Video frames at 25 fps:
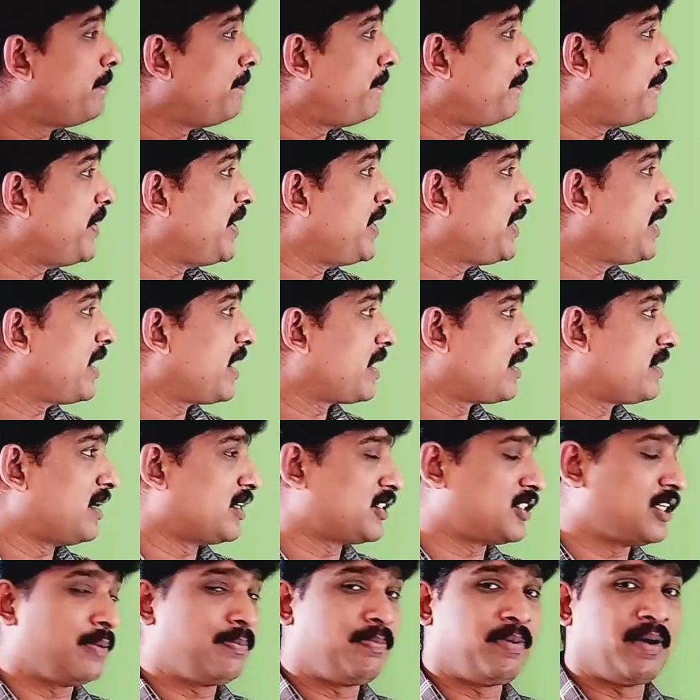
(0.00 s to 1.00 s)
Periyar
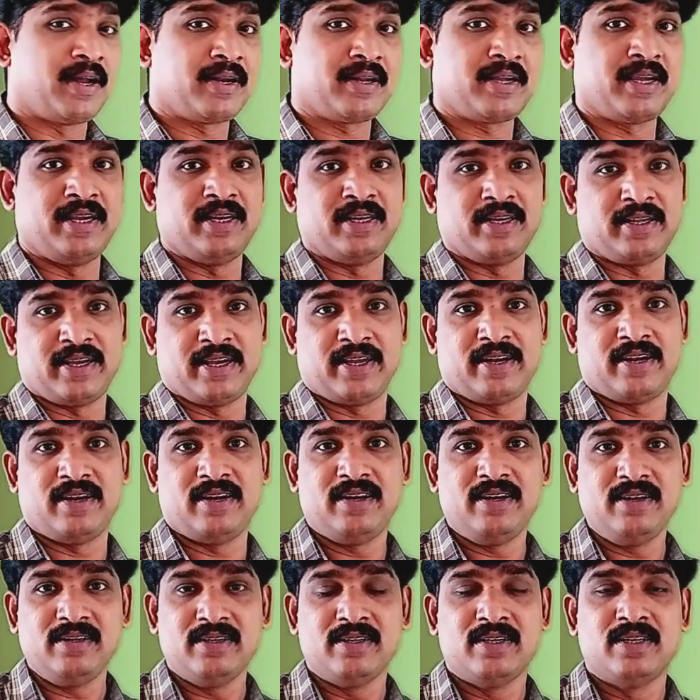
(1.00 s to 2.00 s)
National Park in
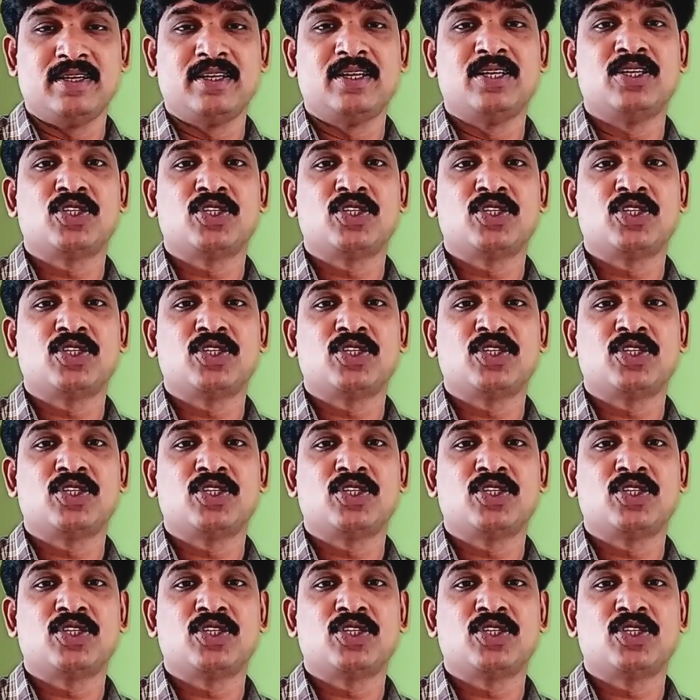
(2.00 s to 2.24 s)
Kerala,